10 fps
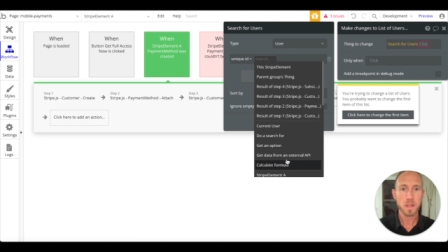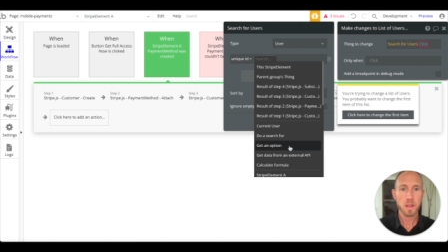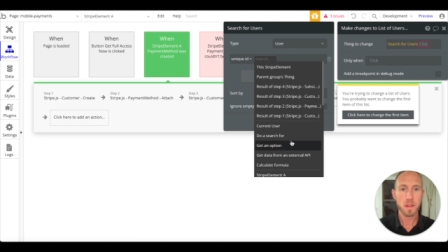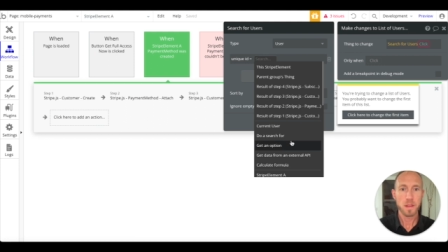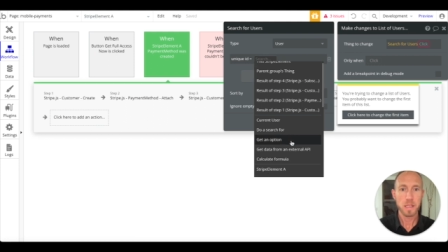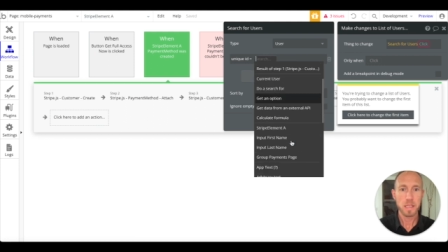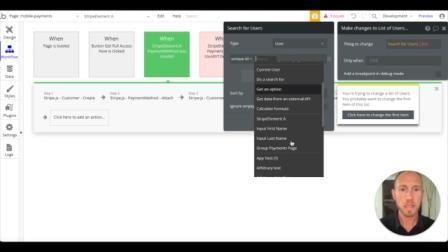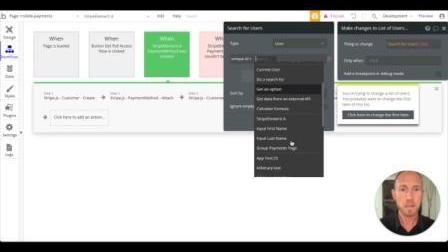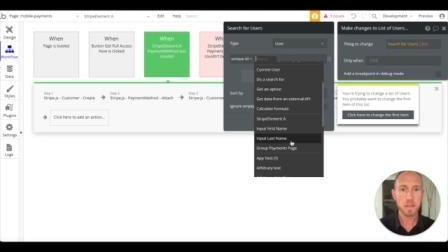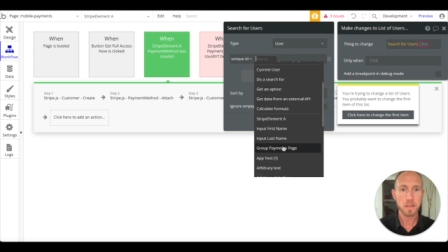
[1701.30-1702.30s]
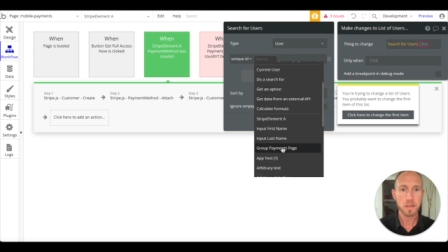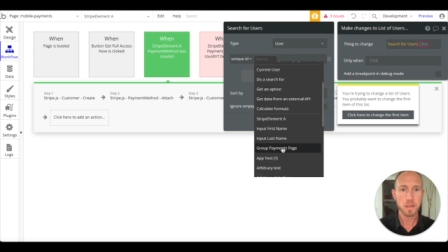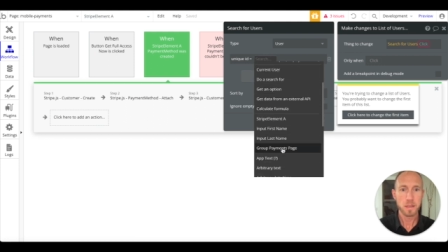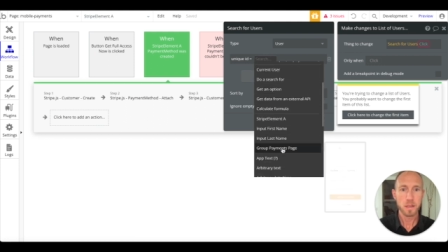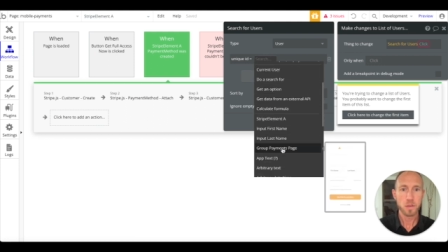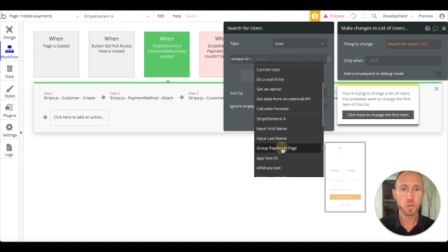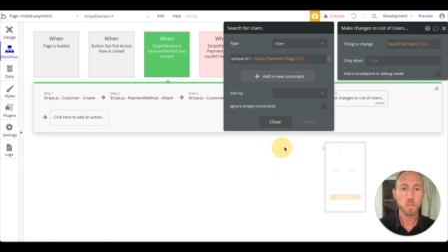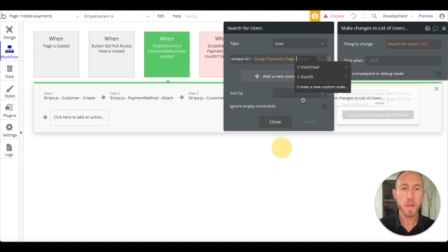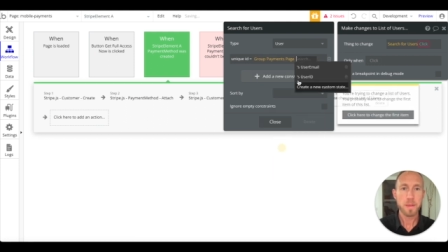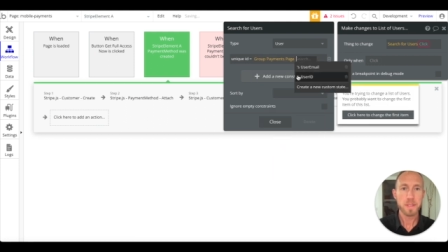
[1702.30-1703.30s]
the group
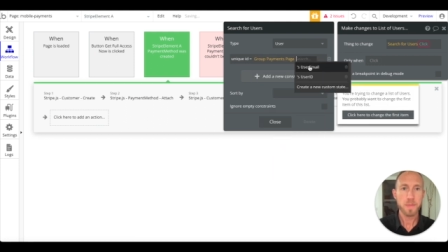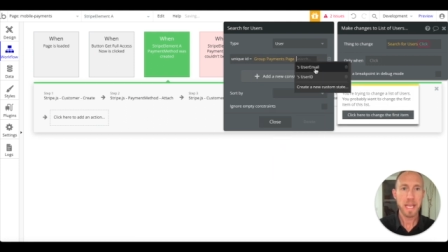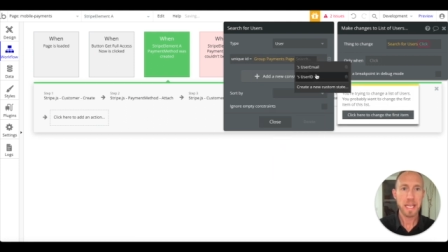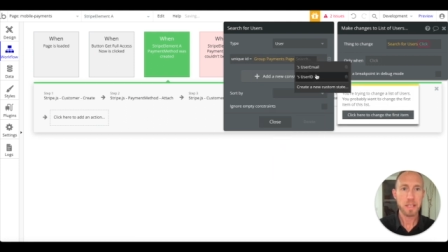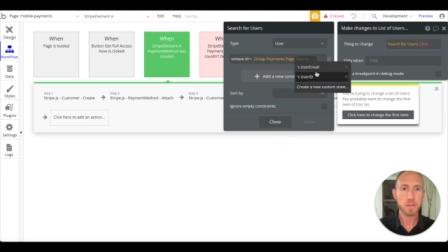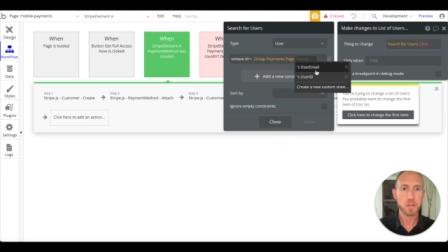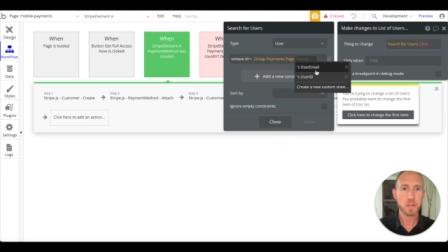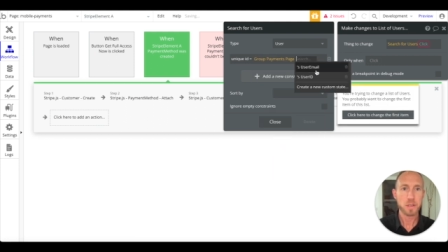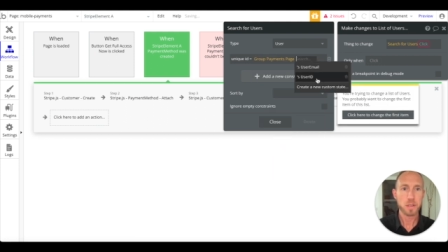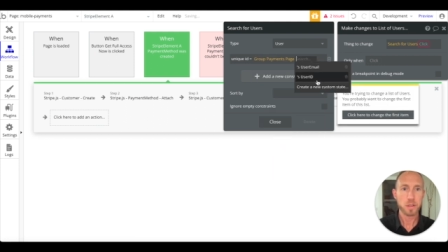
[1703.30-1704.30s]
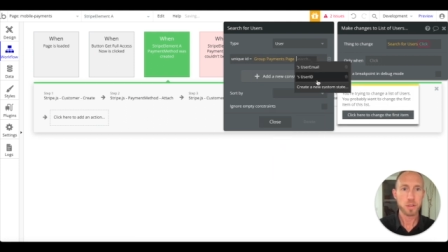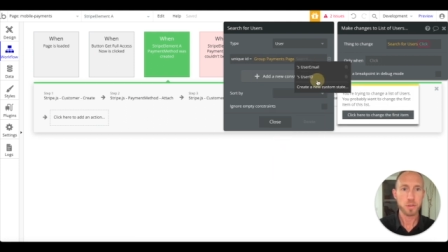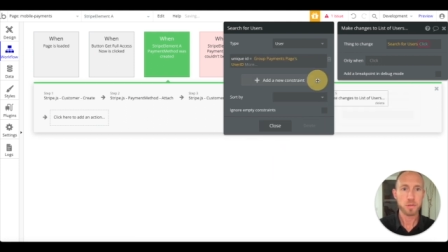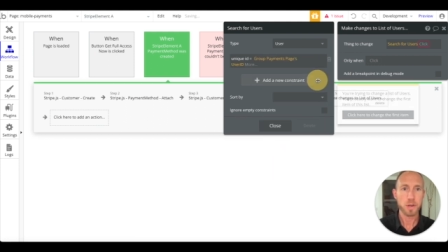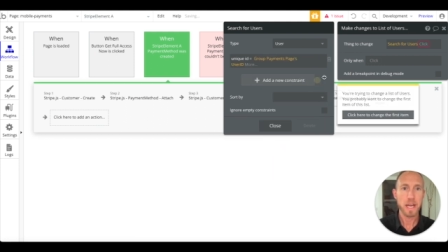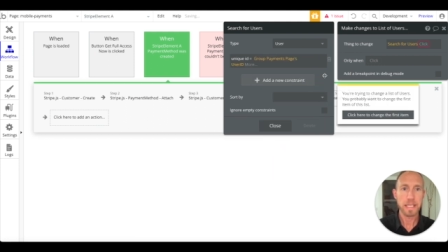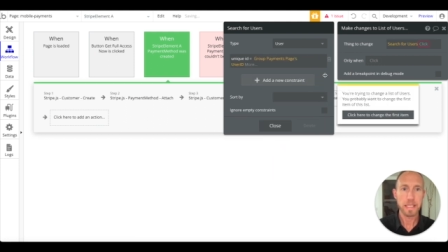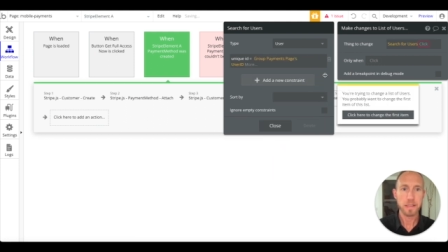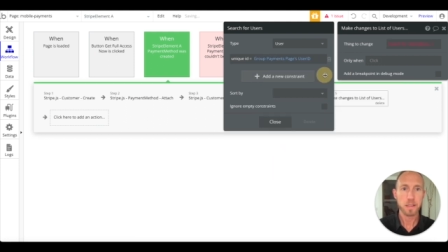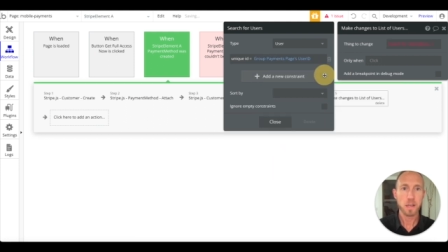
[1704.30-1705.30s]
payments page user ID.
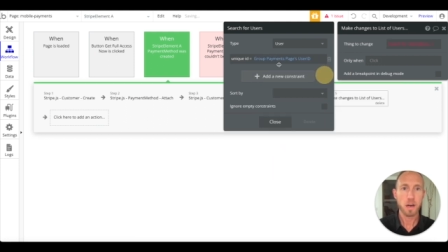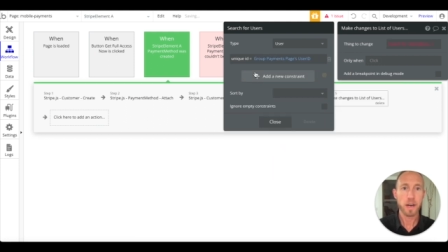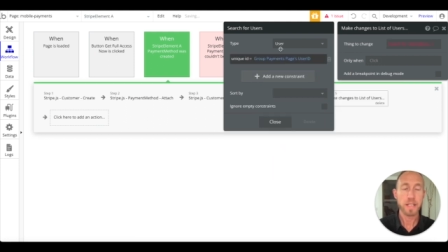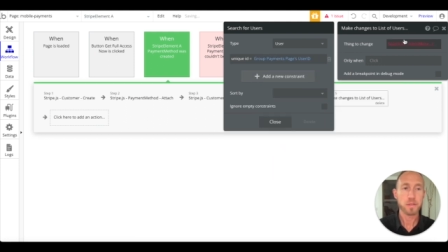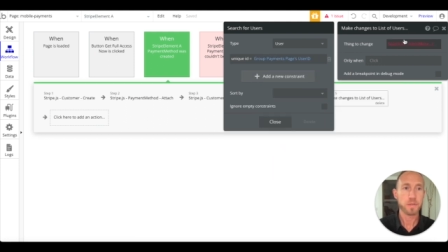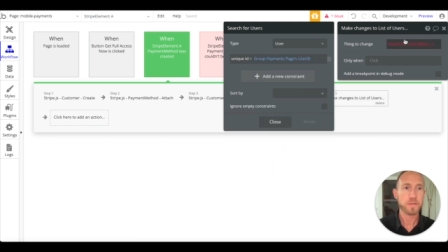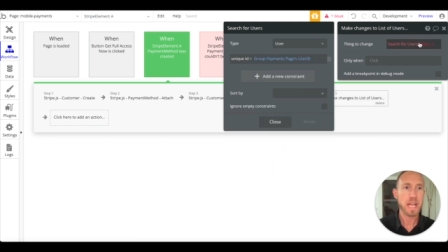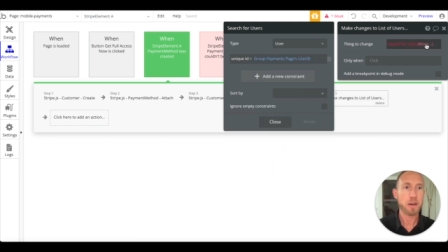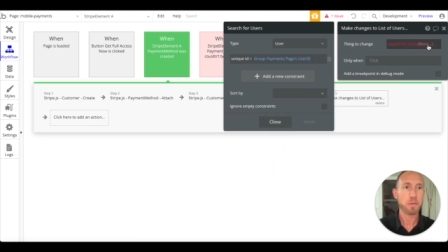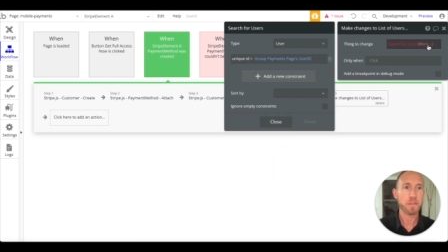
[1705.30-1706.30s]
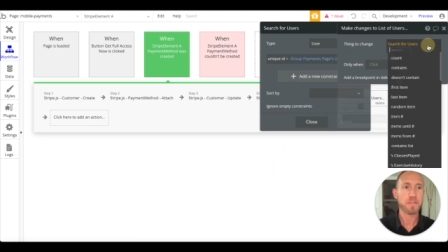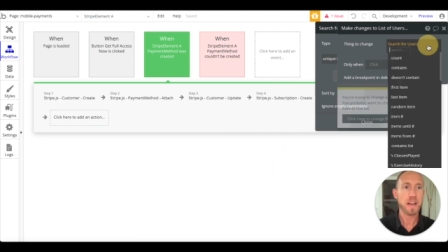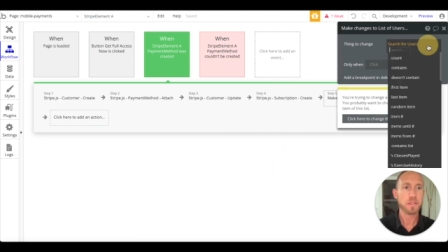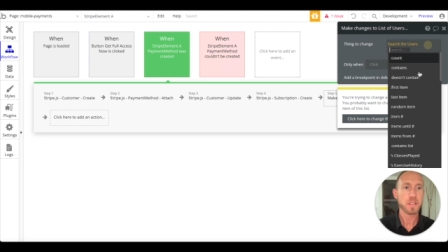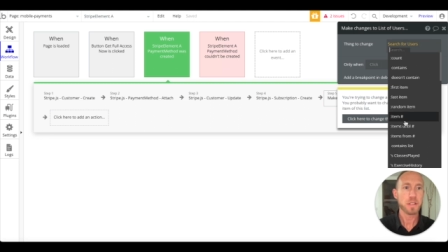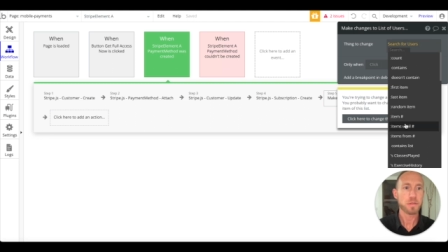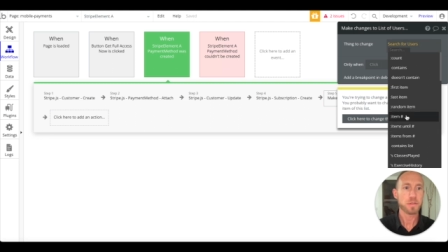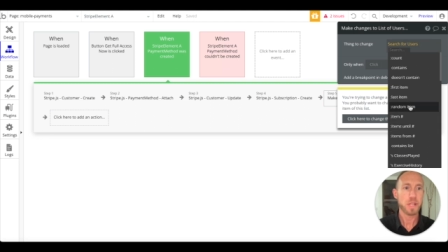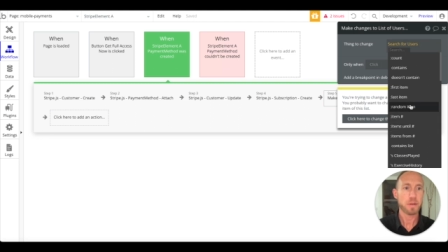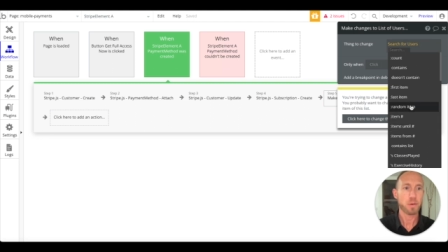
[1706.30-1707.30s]
All right, so now we found the
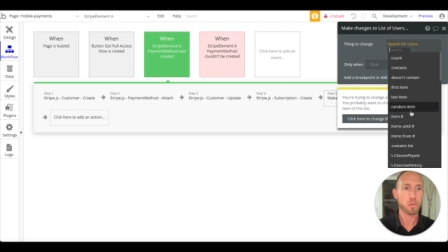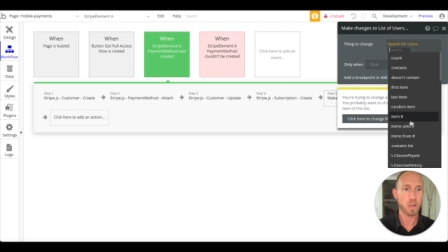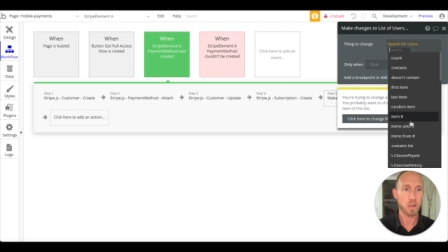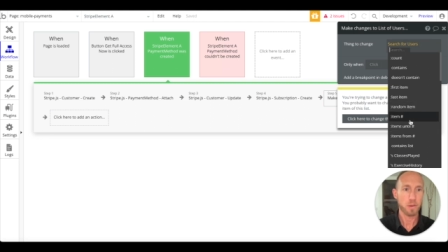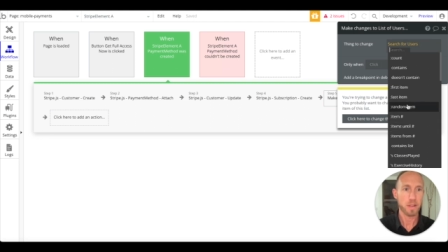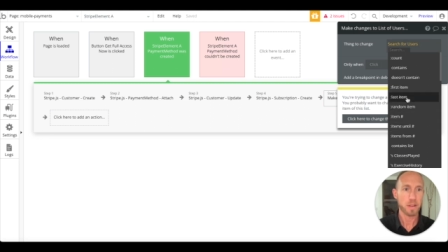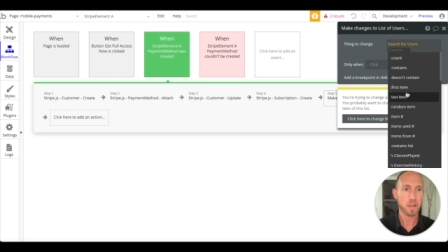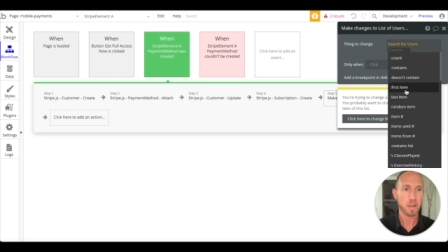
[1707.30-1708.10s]
user that we're working with.